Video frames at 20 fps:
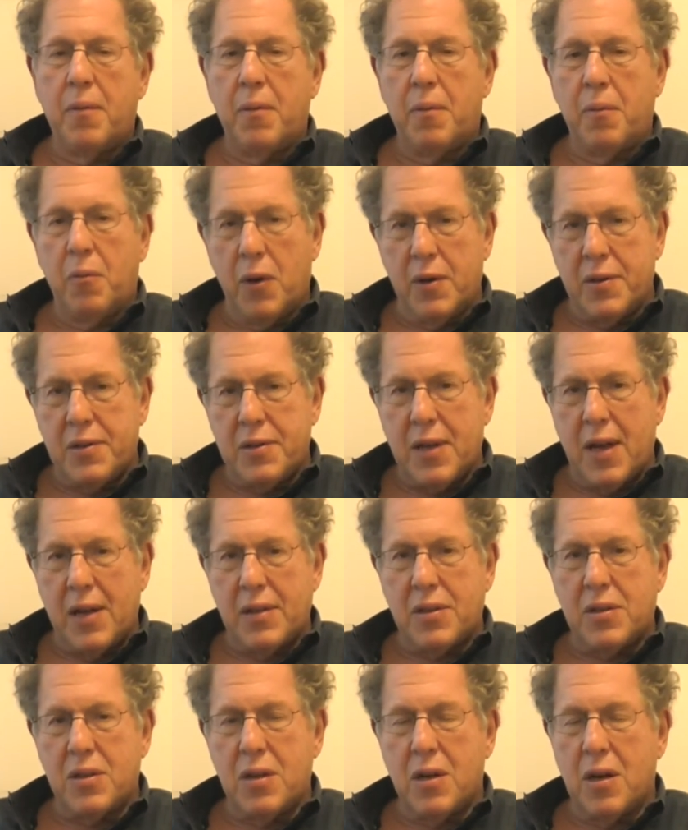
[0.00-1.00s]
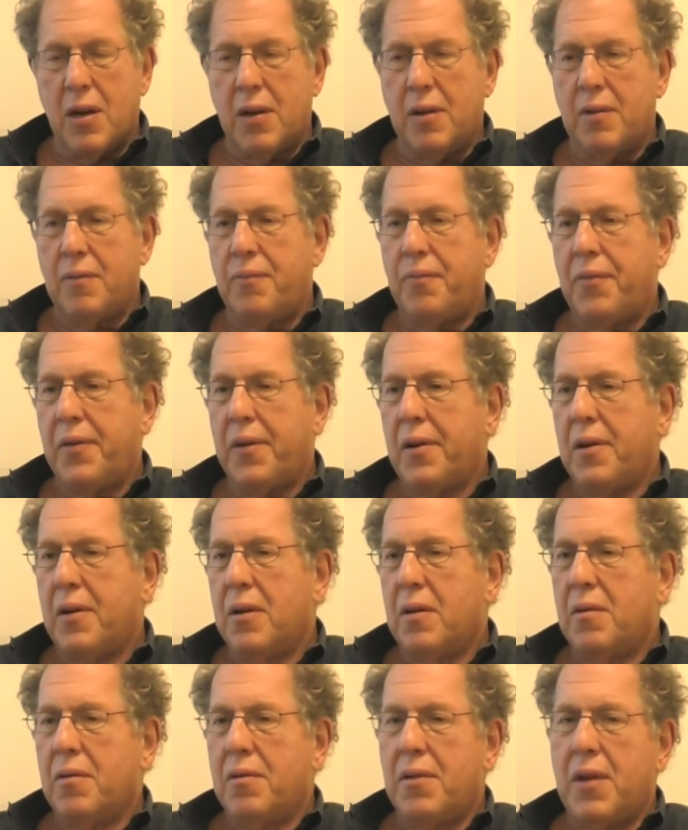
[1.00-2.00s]
Once that's done,
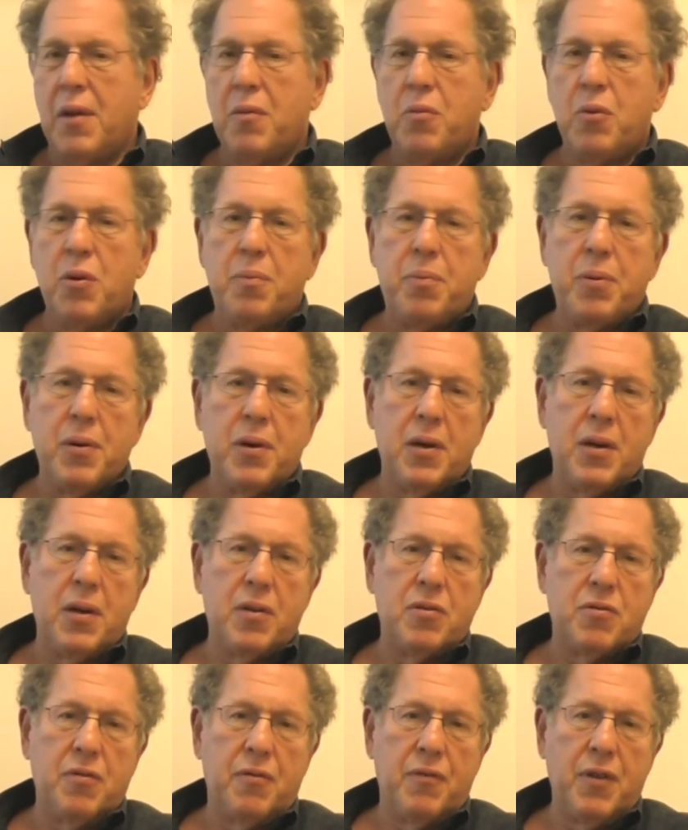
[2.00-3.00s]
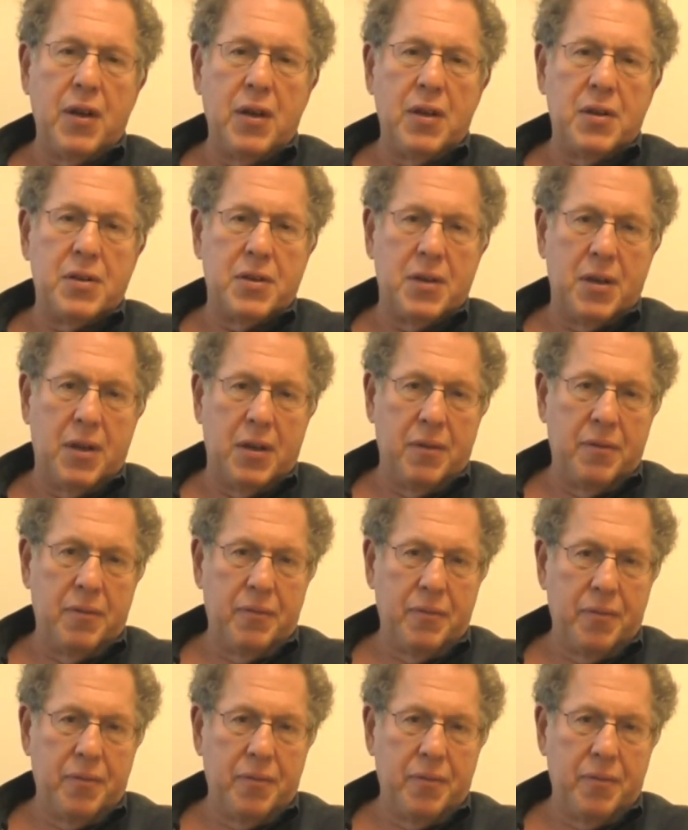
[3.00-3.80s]
then we'll put an intravenous in,